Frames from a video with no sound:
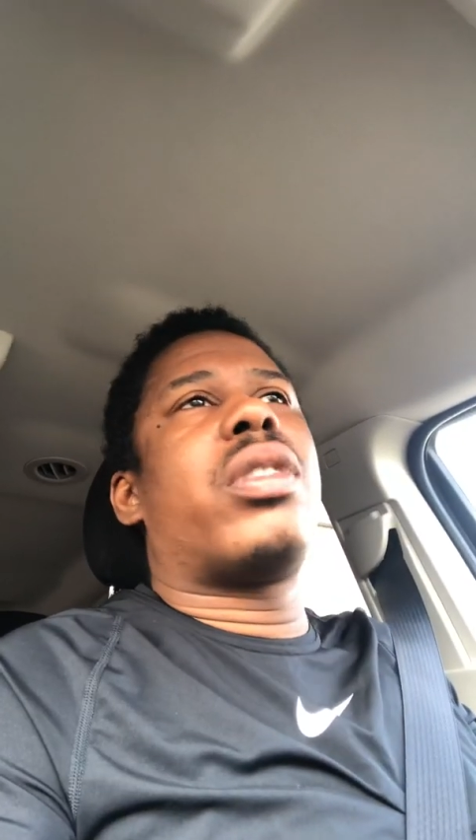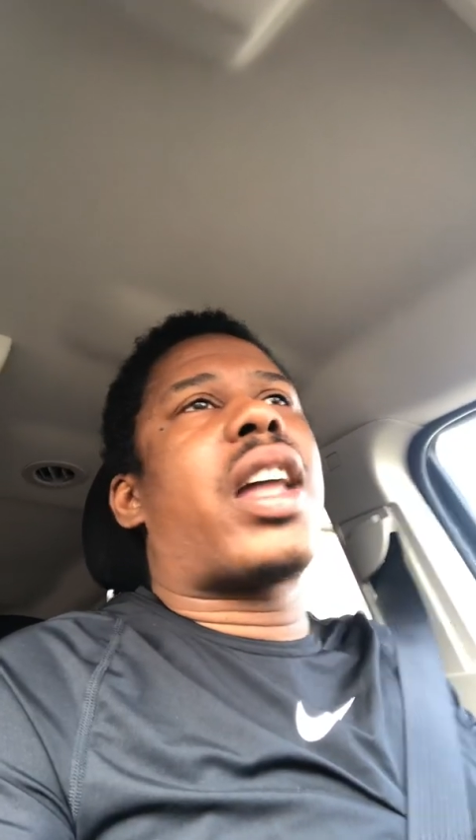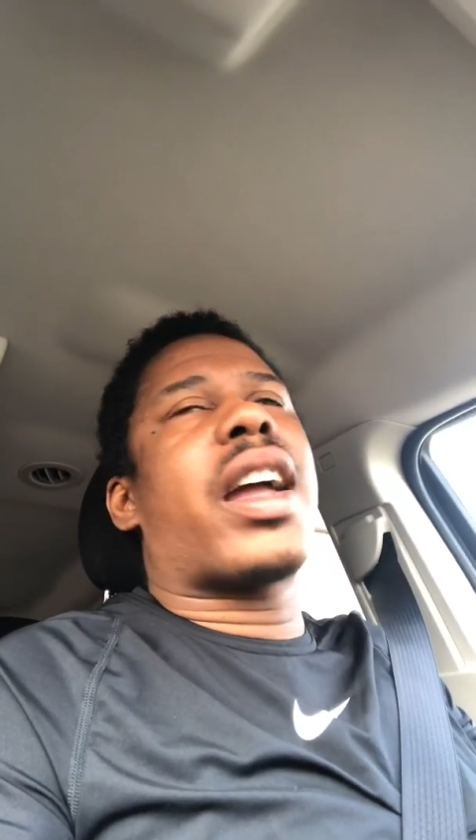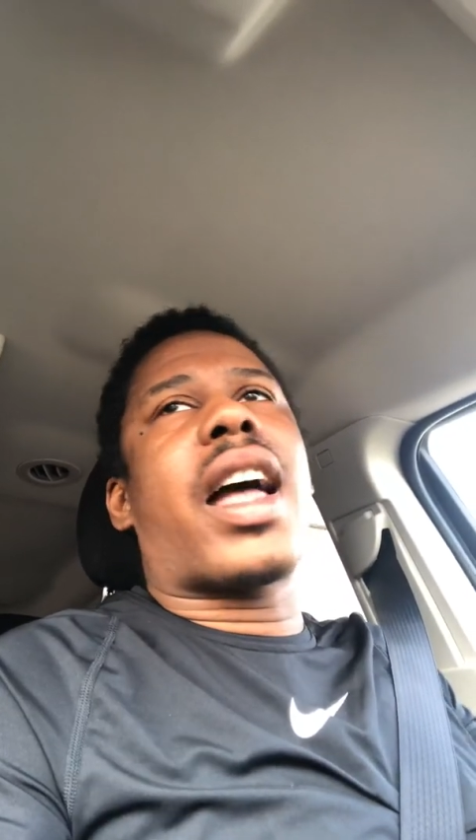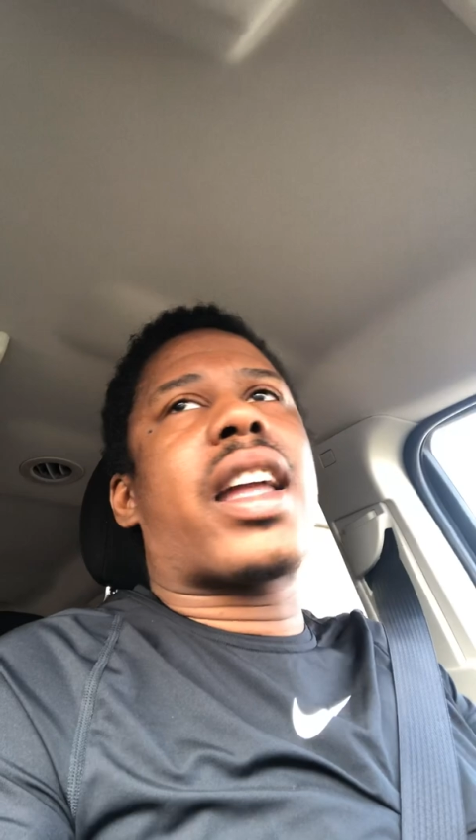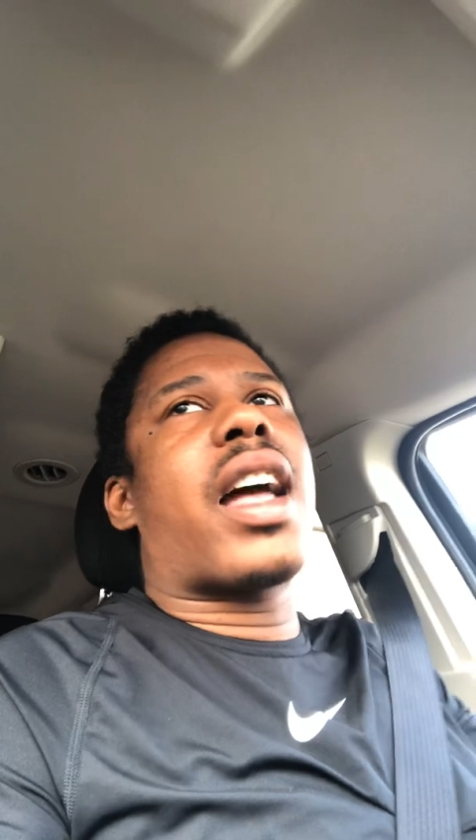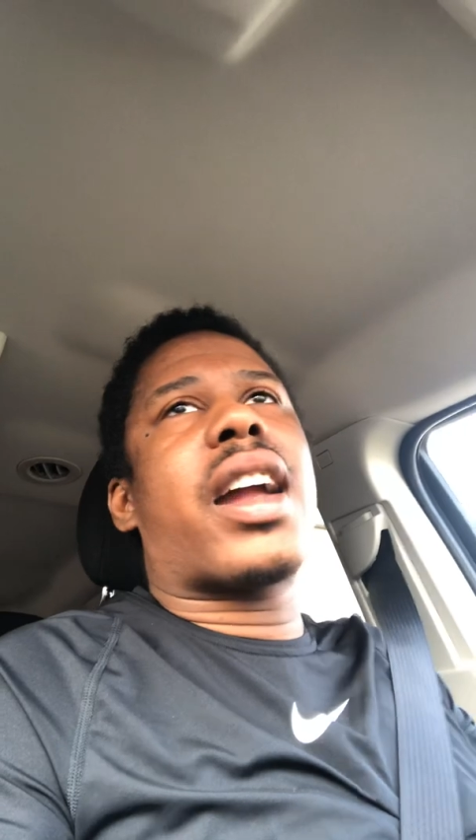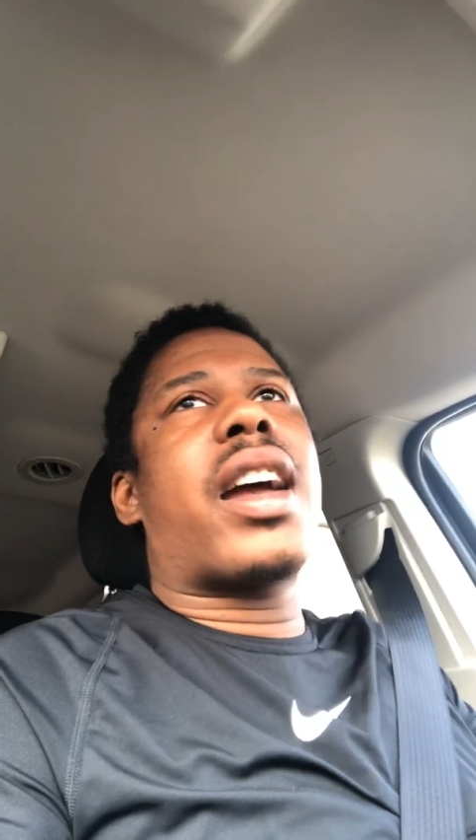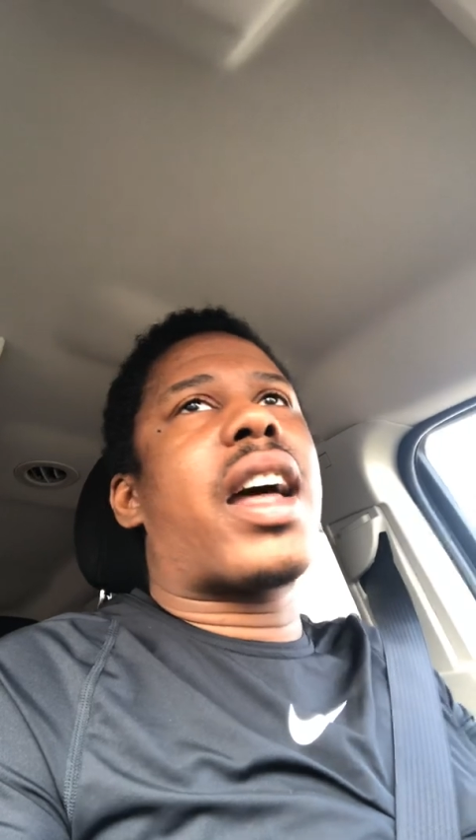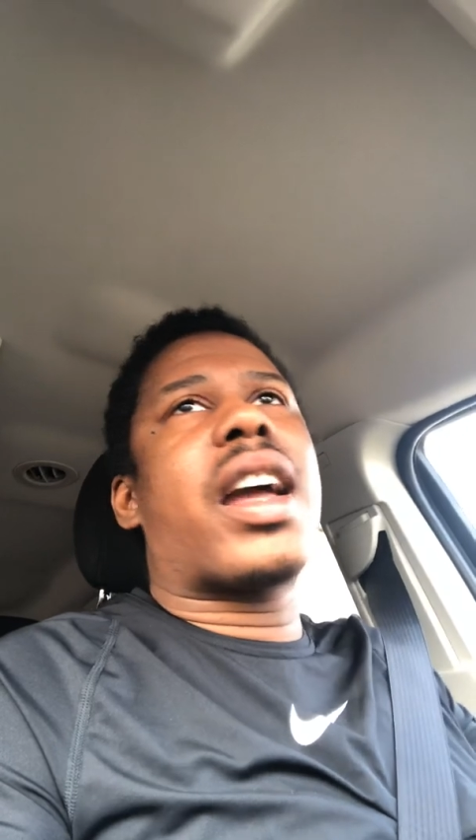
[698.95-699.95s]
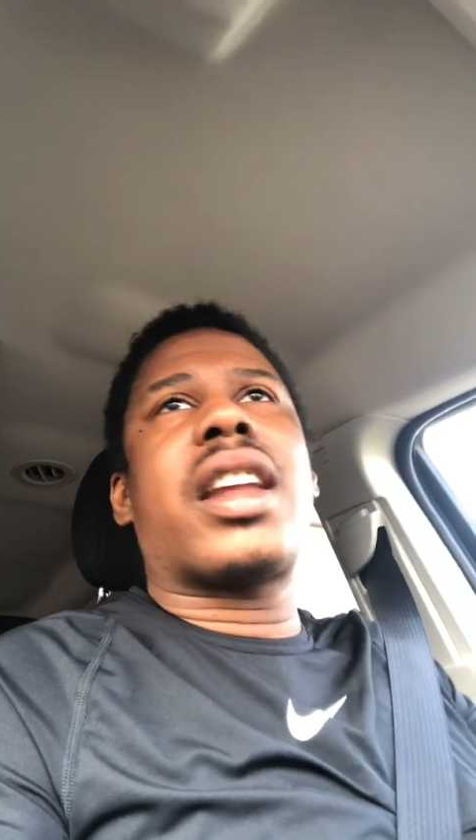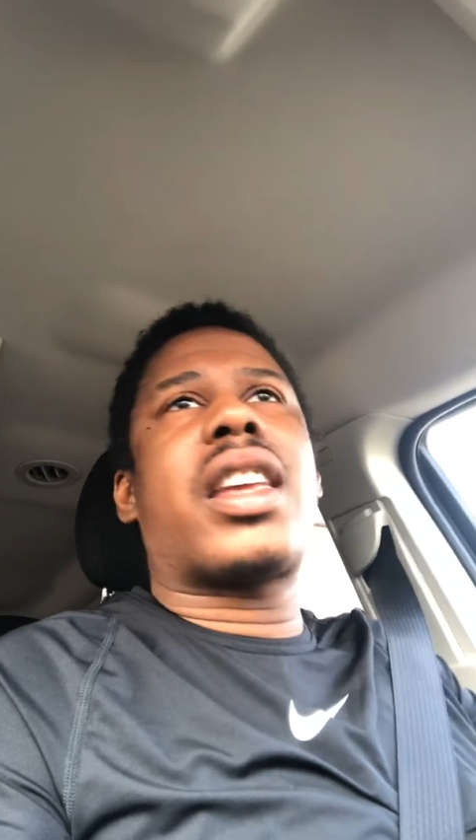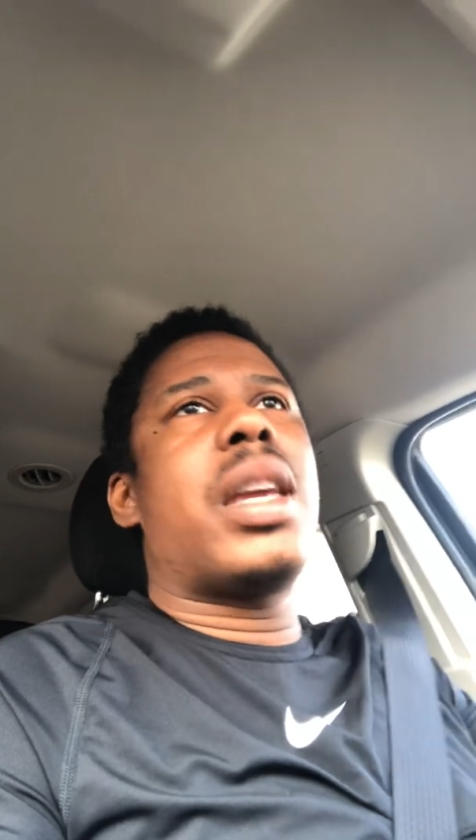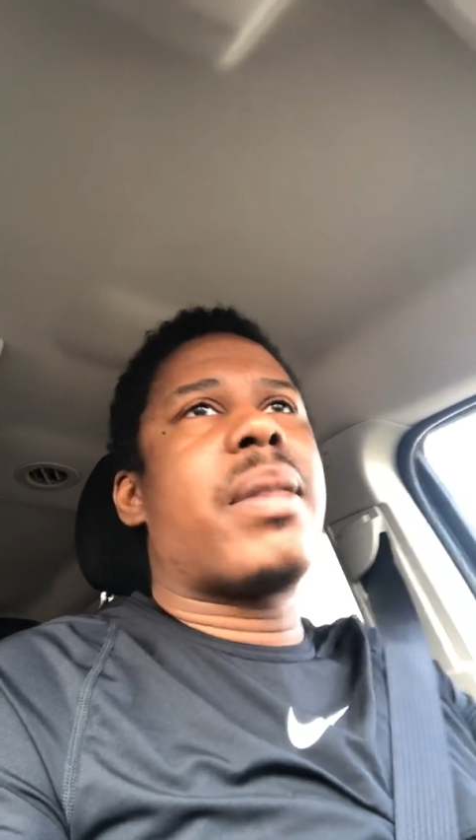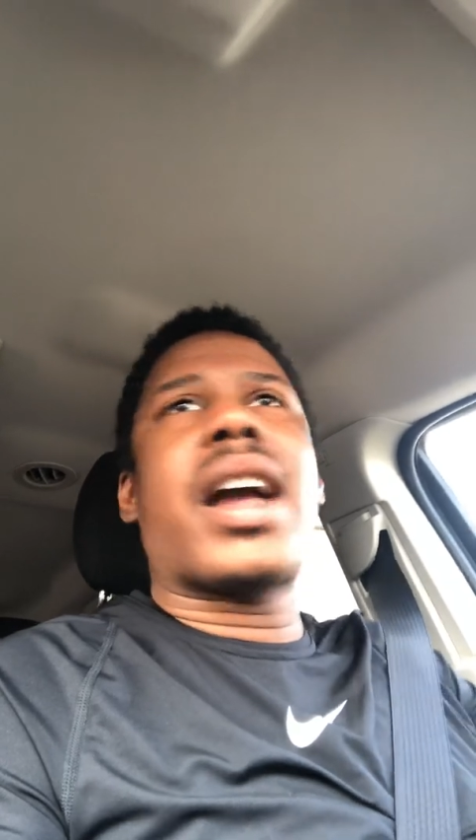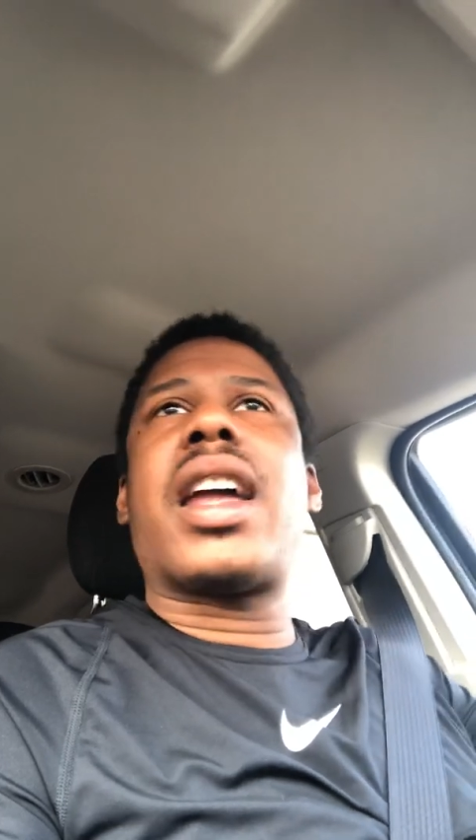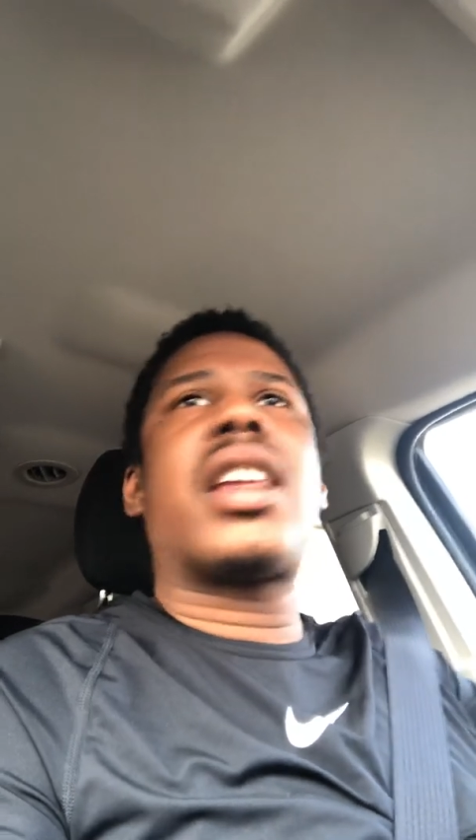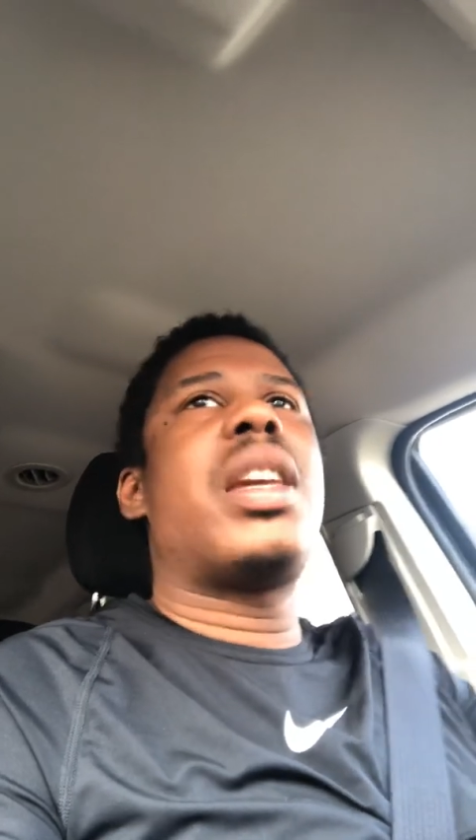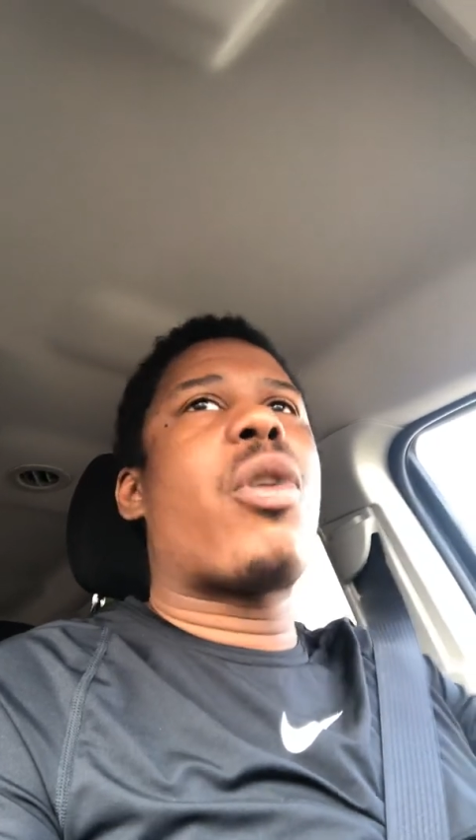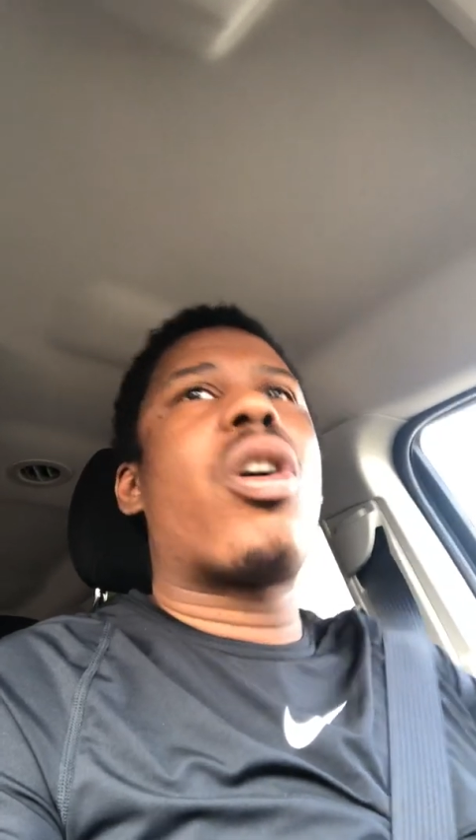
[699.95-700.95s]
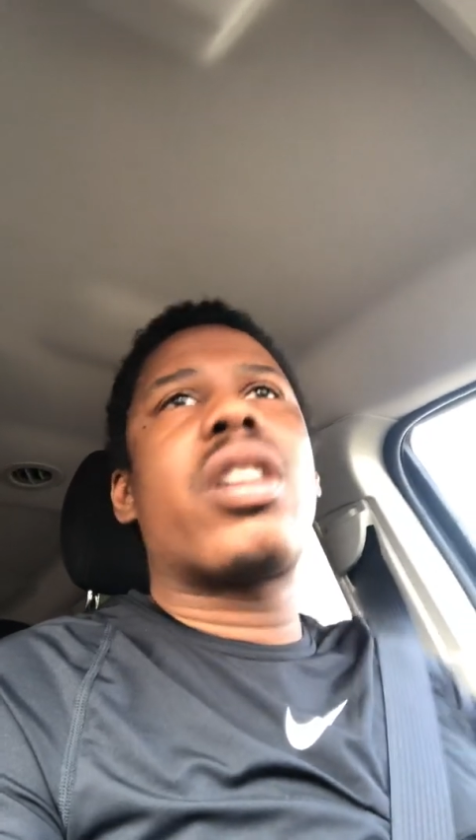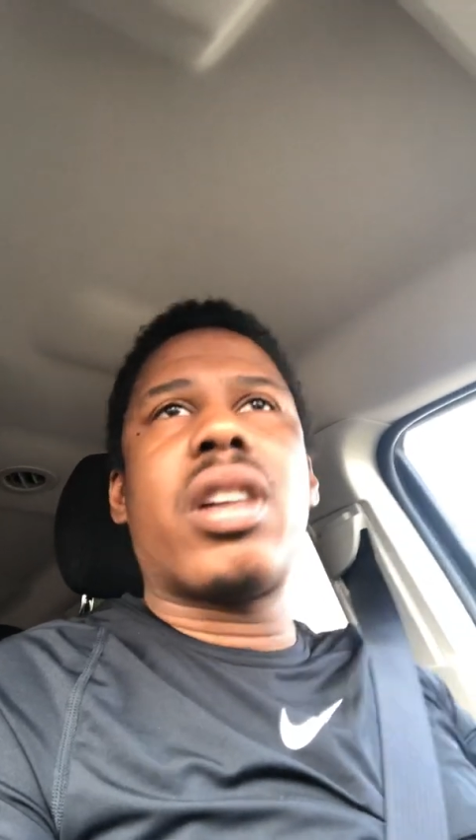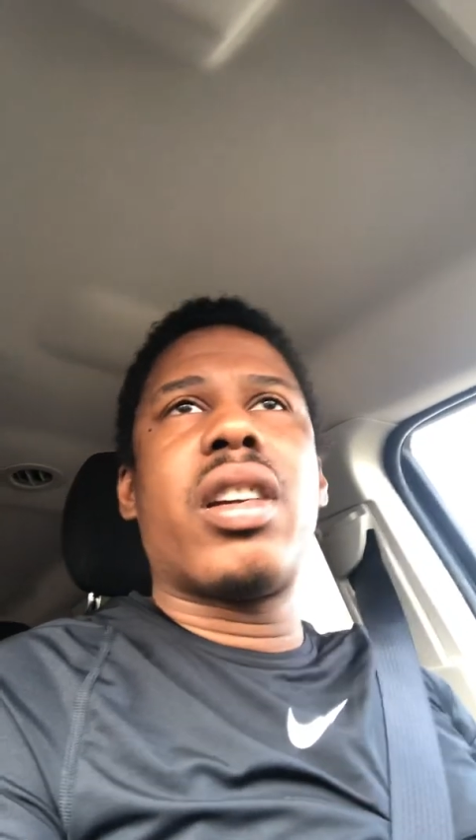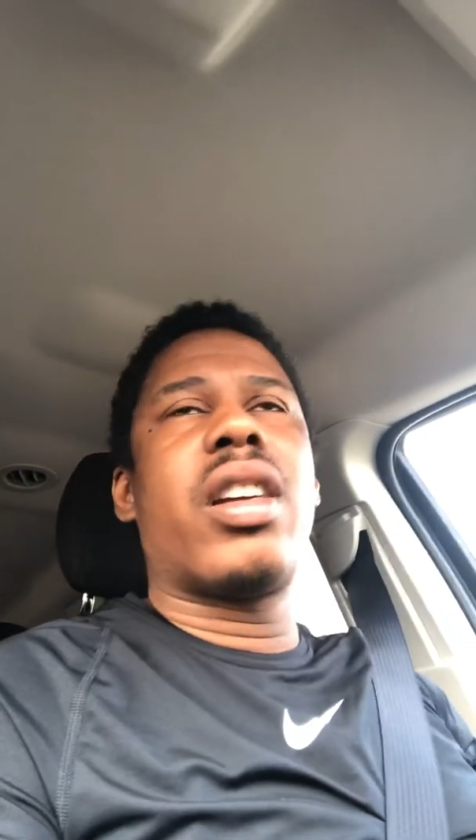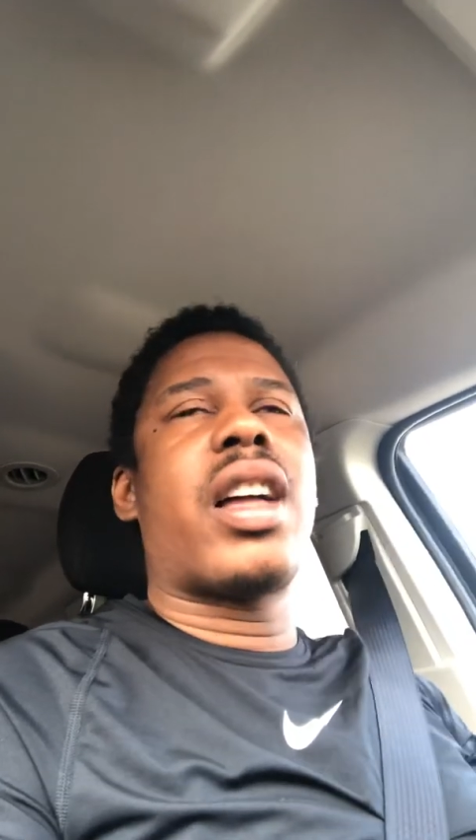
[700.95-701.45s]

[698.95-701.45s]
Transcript: Like I gotta keep order.